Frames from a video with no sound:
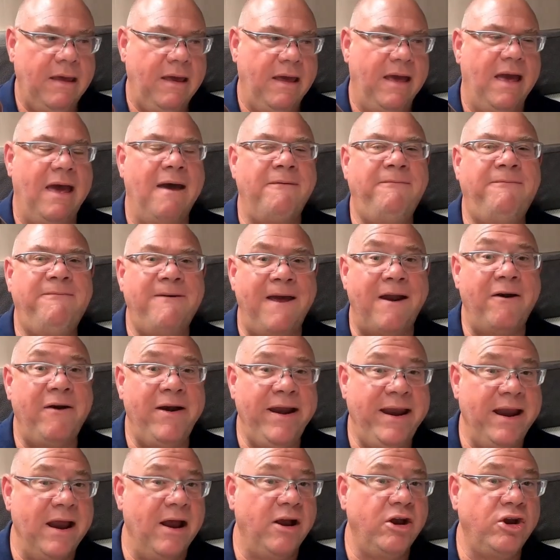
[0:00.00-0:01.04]
a
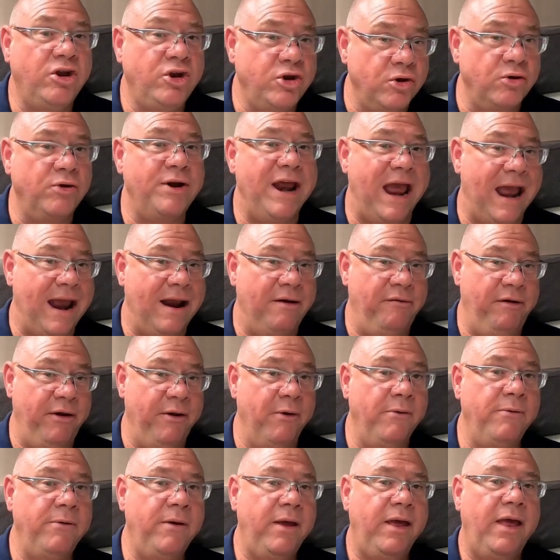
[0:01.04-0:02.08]
very good
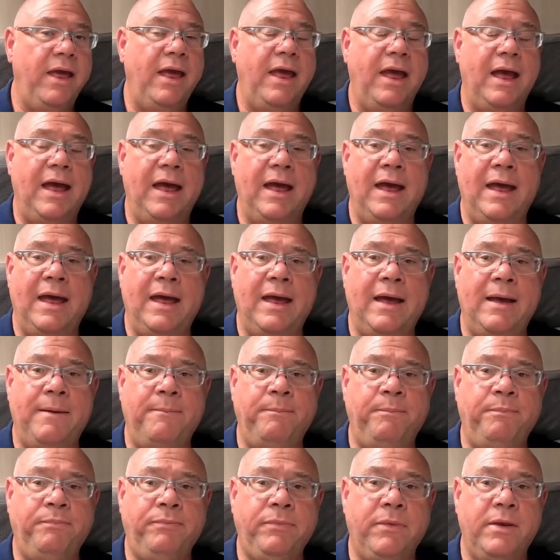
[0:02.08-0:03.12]
aerial.
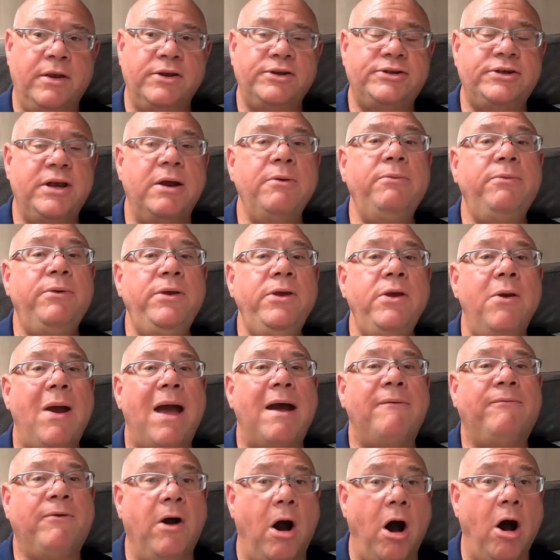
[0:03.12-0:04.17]
So you
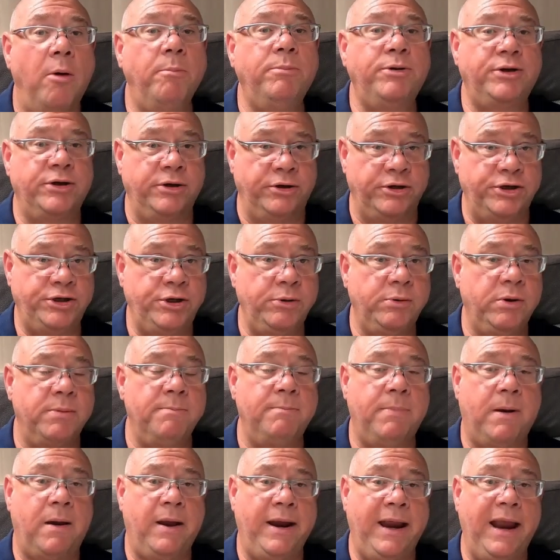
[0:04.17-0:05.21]
have got options. You can
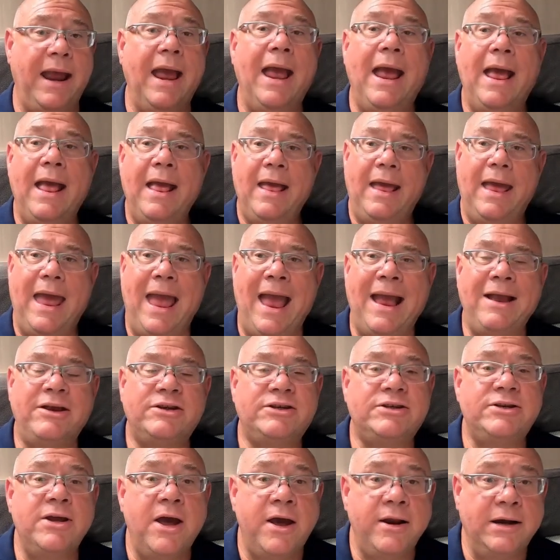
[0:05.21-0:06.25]
buy
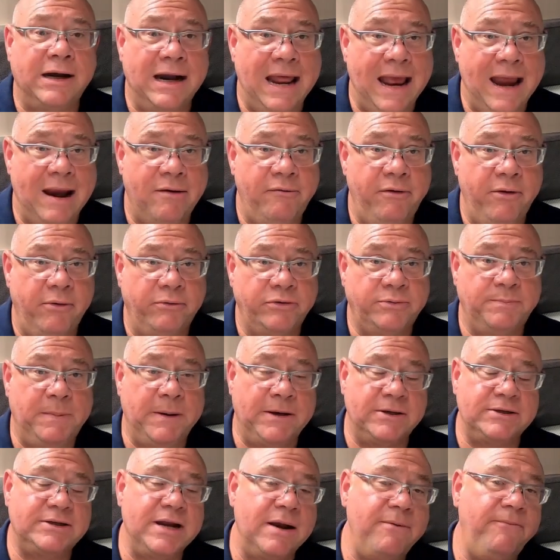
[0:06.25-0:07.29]
external aerials,
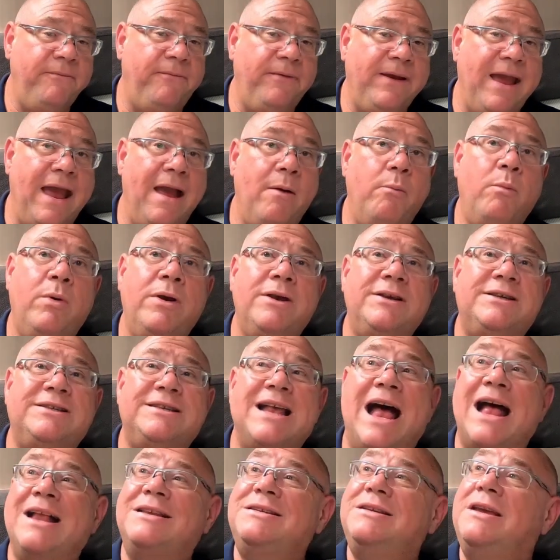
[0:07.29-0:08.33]
because don't forget, we're
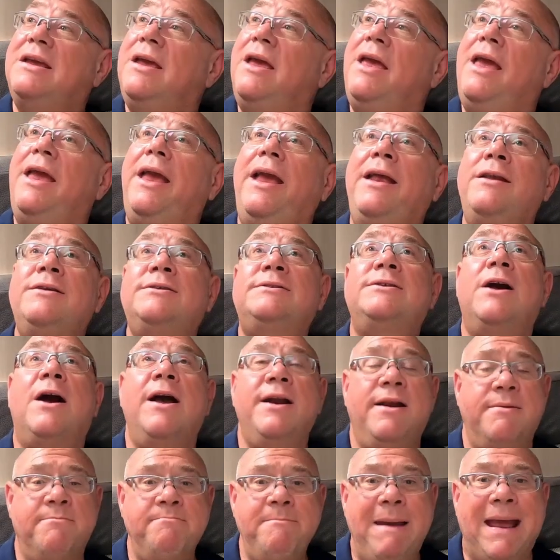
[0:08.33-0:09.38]
sat inside
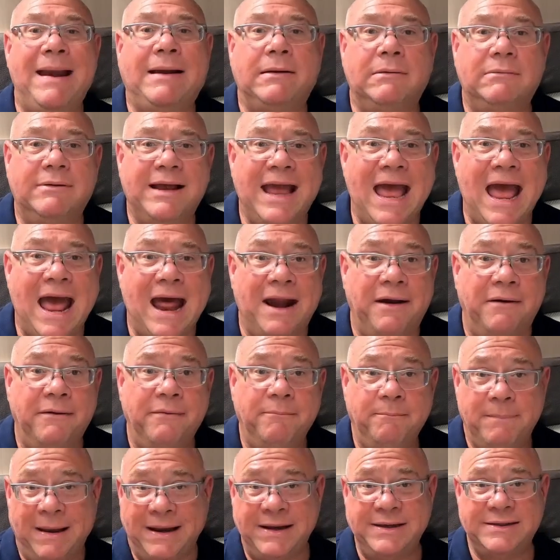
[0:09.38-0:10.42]
a metal can
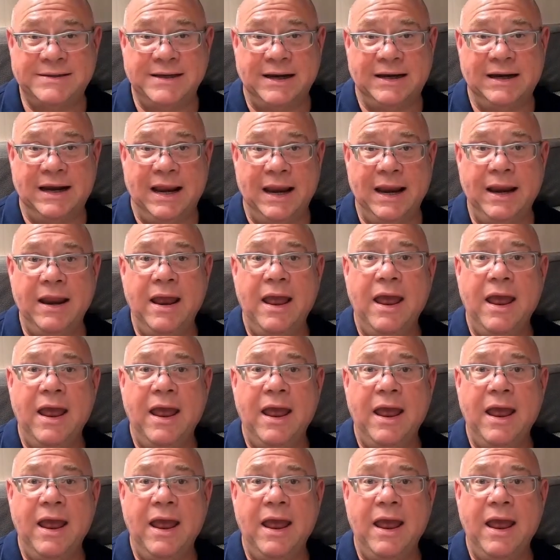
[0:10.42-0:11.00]
basically,